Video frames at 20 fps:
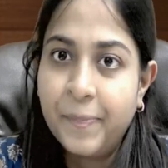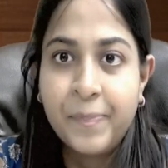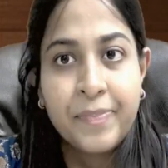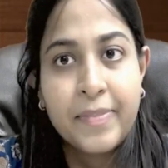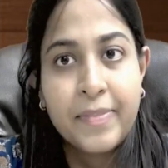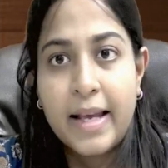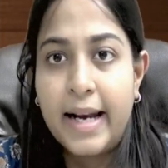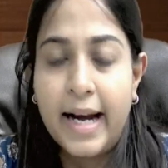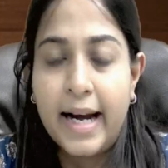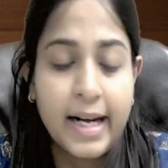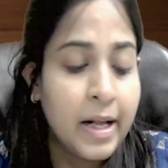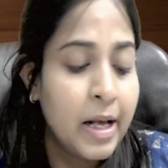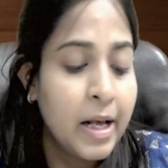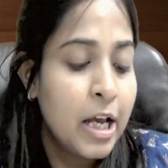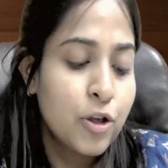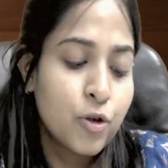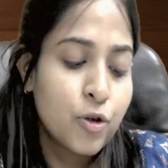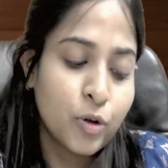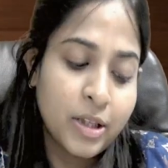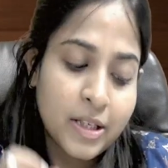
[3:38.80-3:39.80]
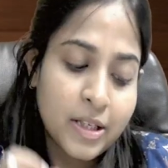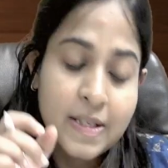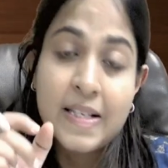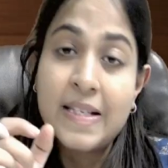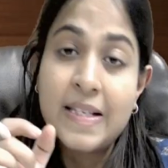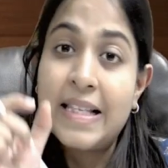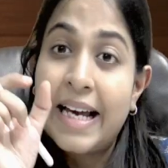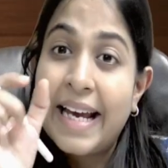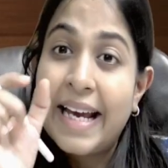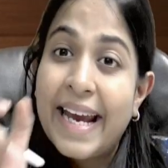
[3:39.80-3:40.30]
right? So this is the
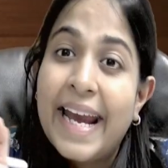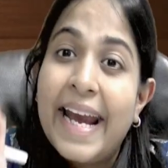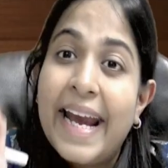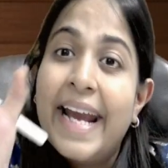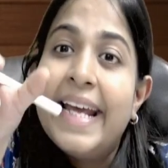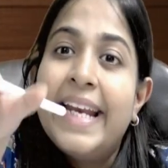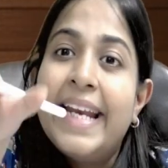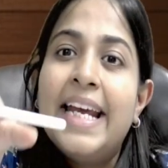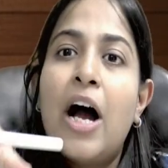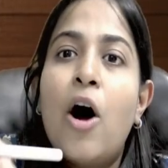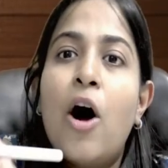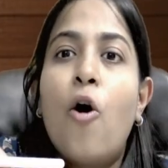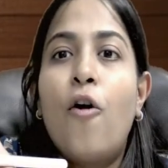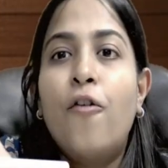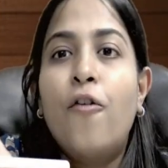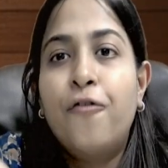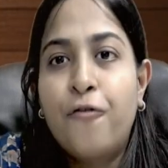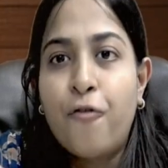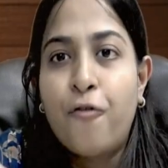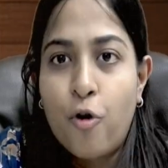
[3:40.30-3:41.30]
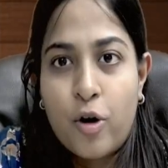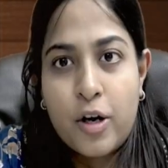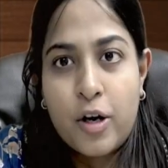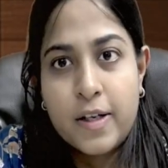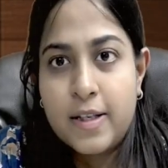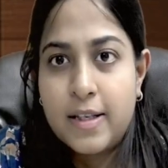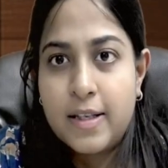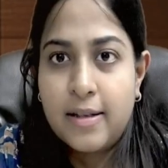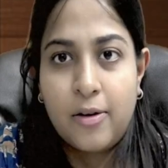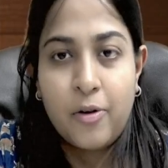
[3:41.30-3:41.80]
area of focus.
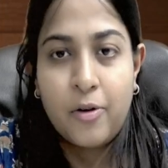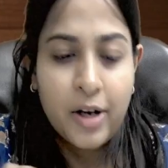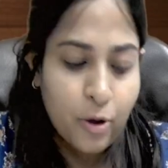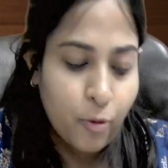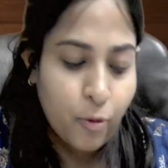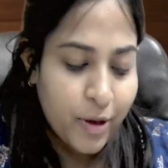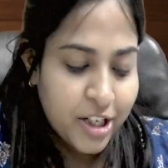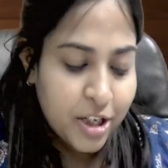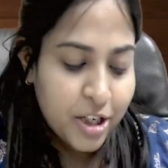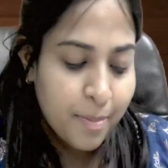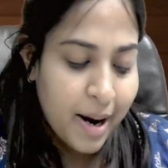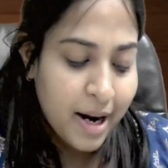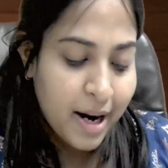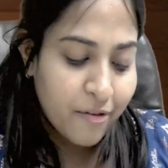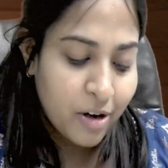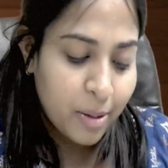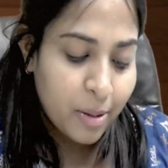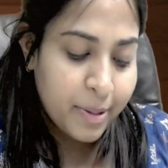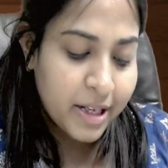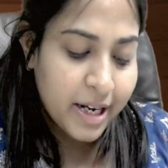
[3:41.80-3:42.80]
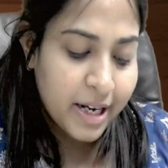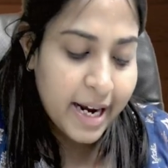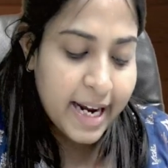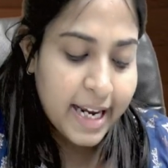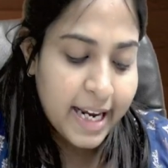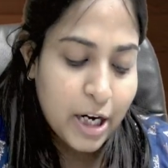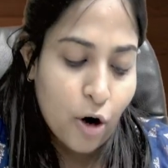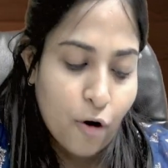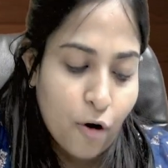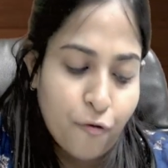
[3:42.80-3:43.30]
Okay, question bank will be the area
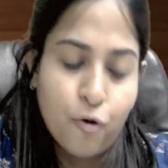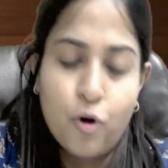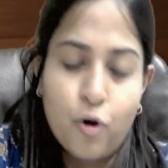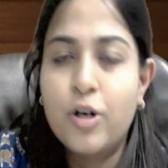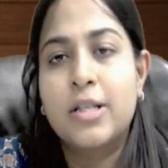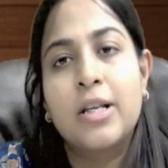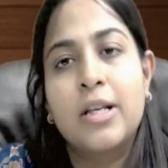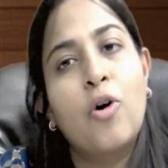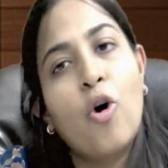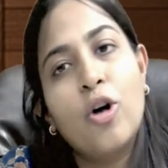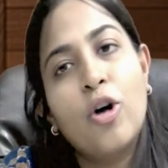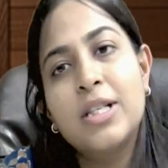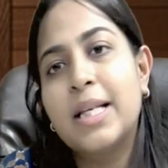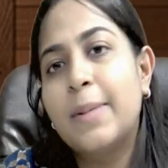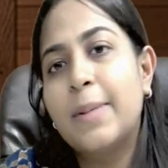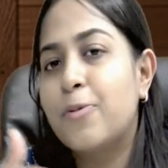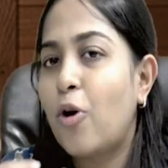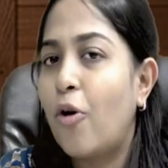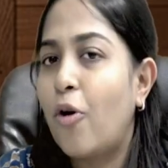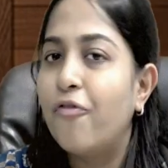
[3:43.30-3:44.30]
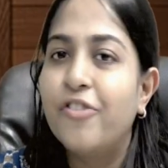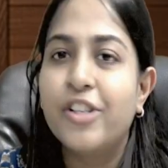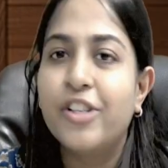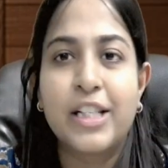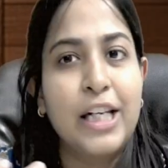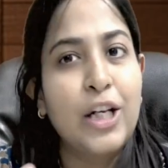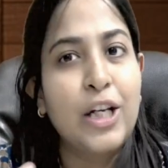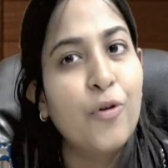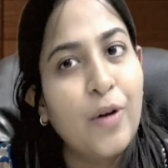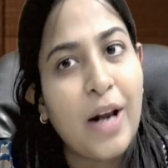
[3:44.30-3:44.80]
of focus. Concepts, obviously, you
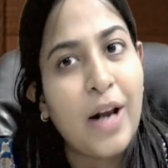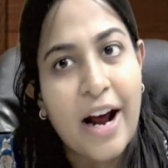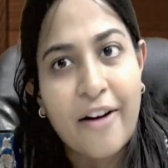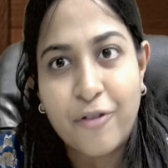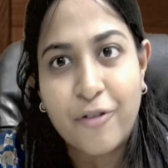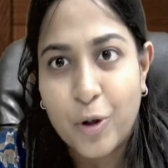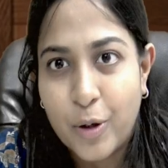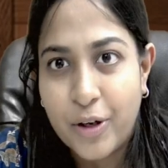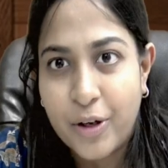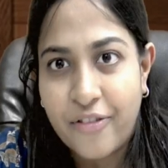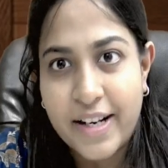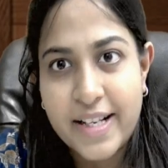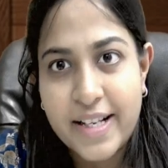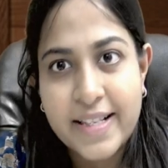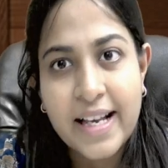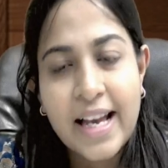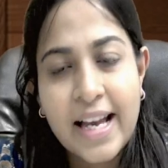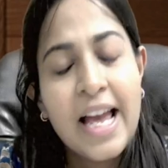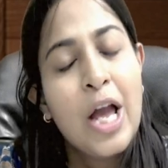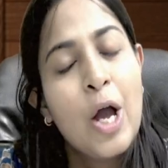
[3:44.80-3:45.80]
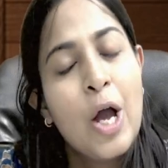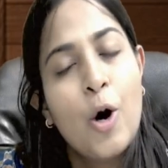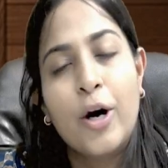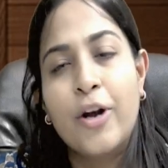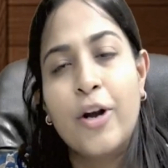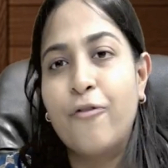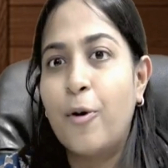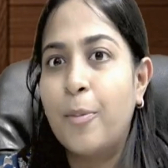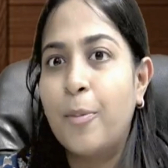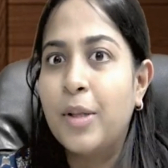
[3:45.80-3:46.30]
will have to revise. Okay,
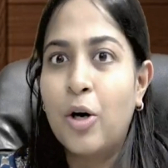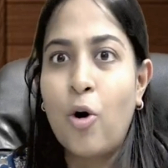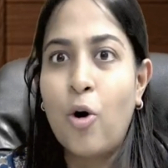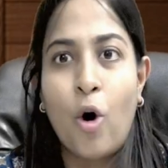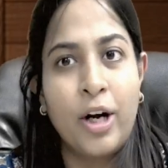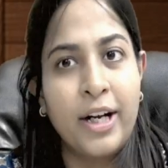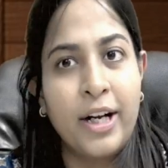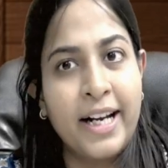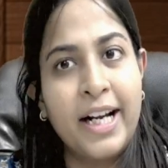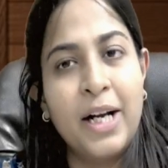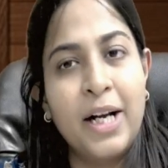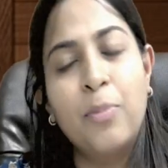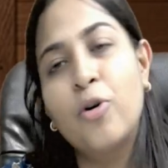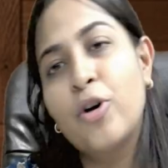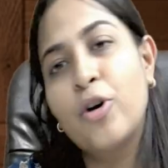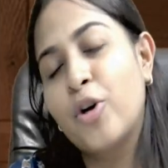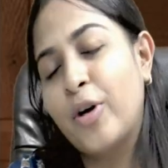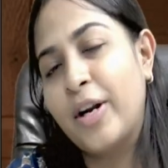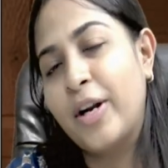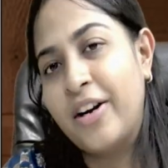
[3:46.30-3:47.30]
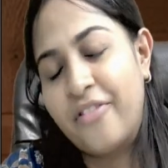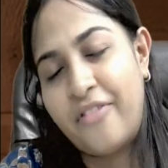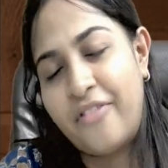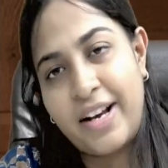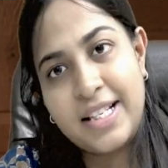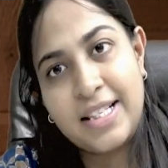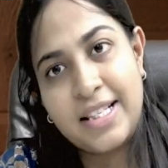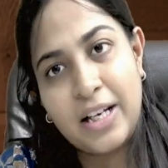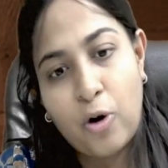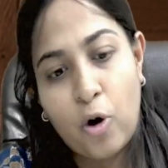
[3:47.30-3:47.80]
from the content book you can revise the
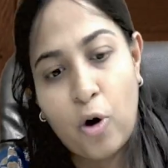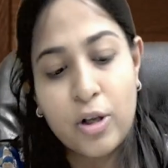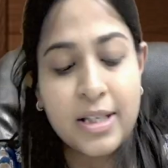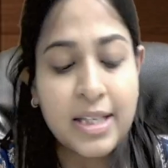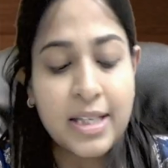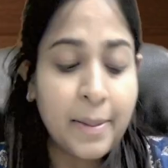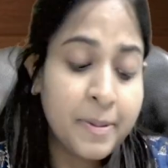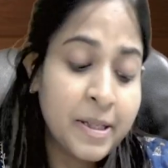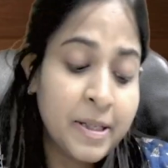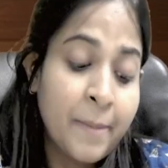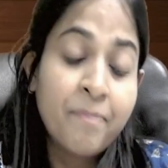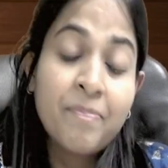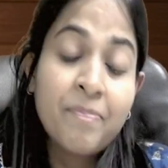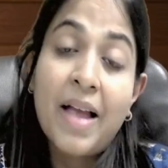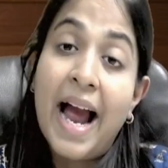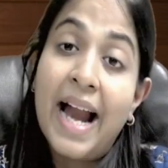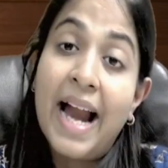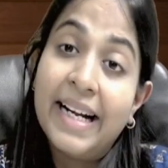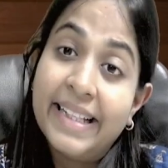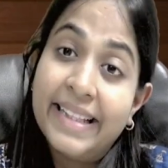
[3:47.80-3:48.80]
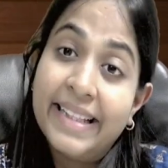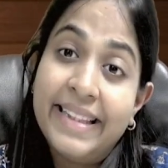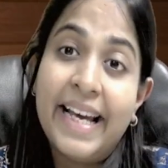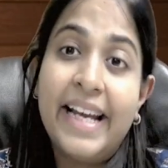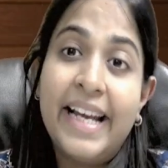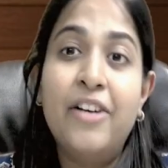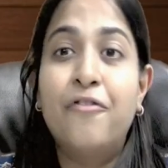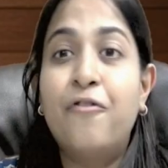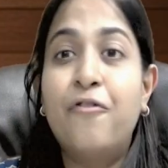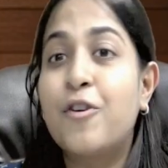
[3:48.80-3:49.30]
concept, and then
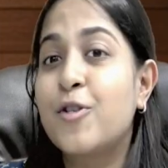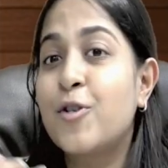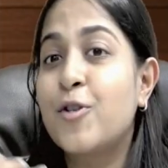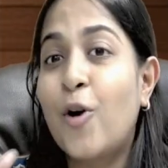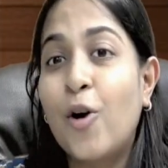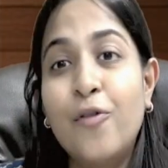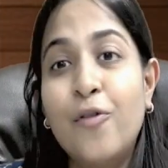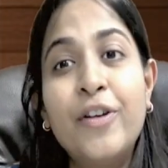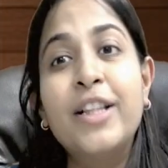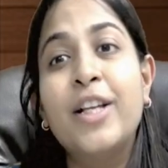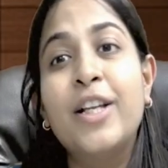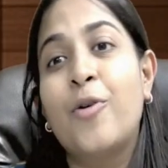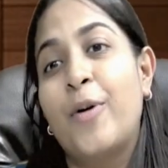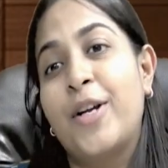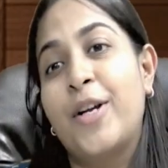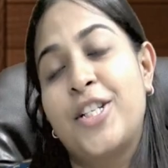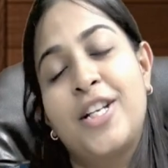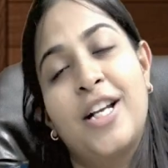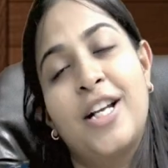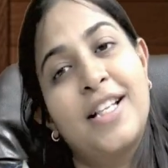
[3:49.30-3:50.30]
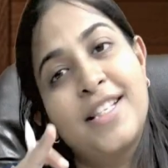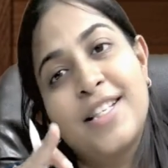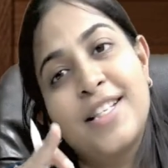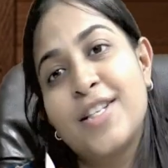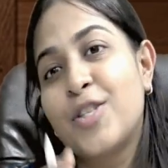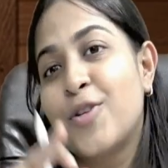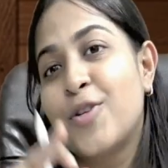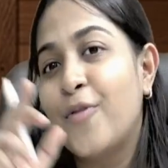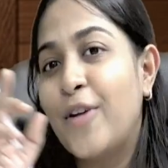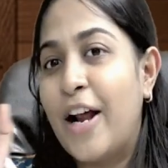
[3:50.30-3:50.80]
for solving the question answers you
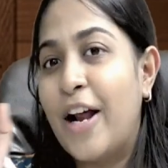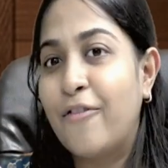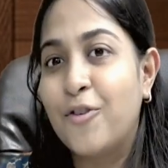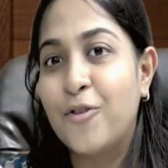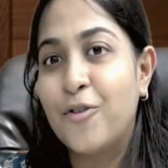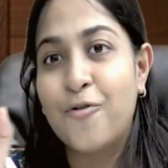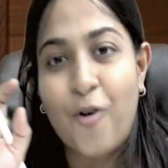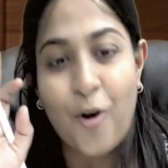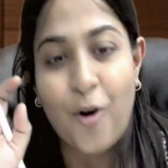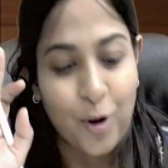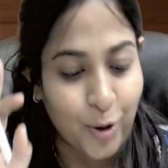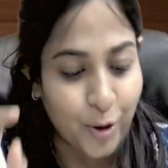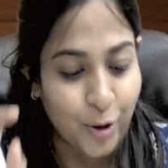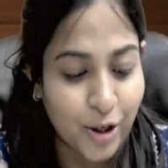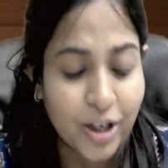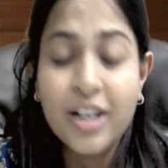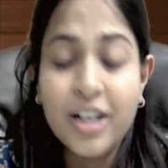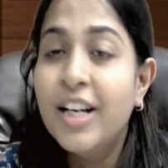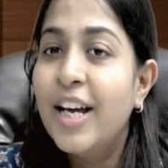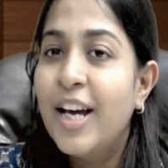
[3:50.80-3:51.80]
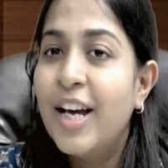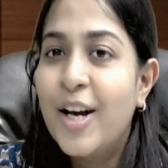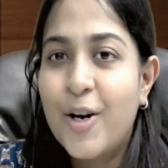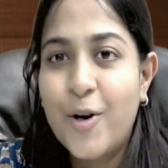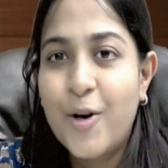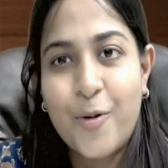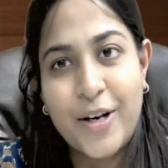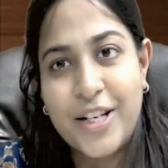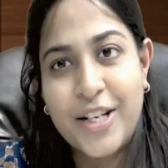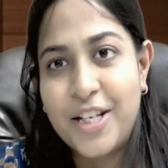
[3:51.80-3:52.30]
will have to follow the
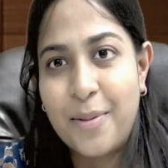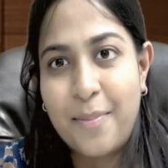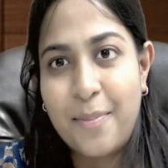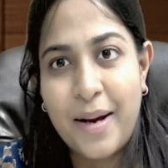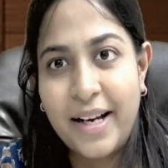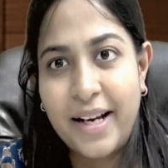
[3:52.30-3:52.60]
question bank,